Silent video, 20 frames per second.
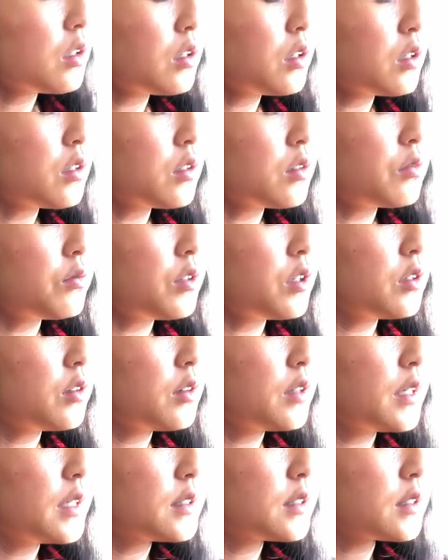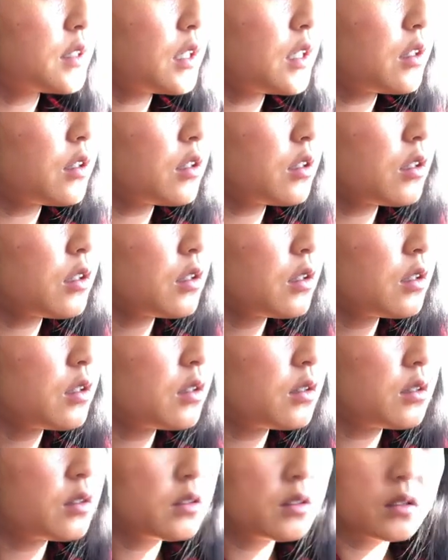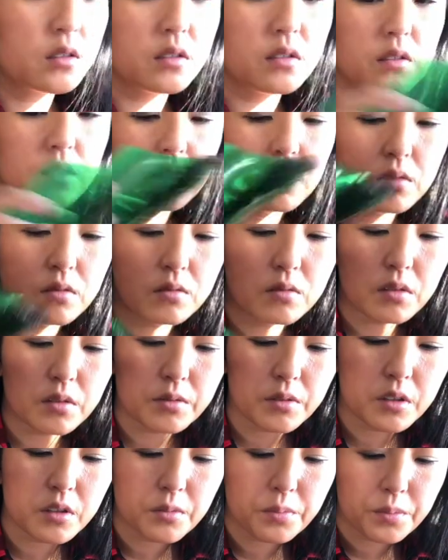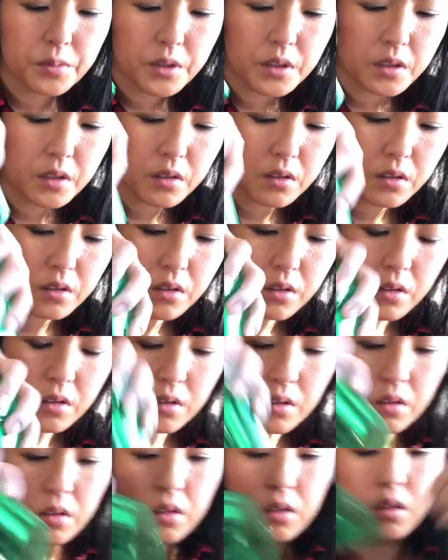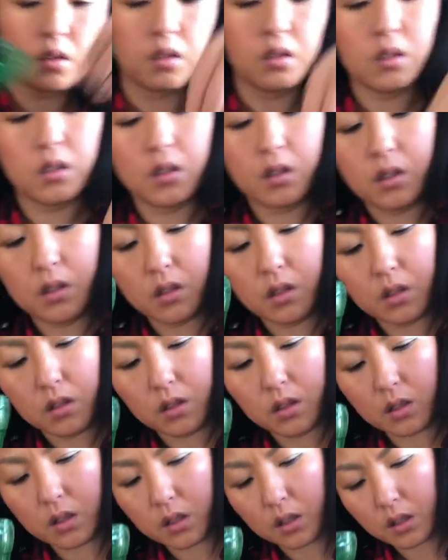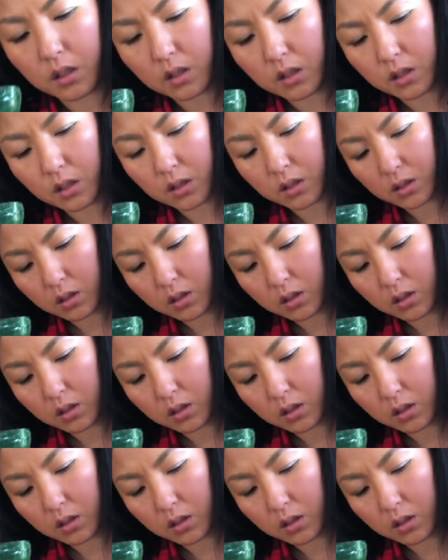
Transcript: less either. So I'm gonna put like,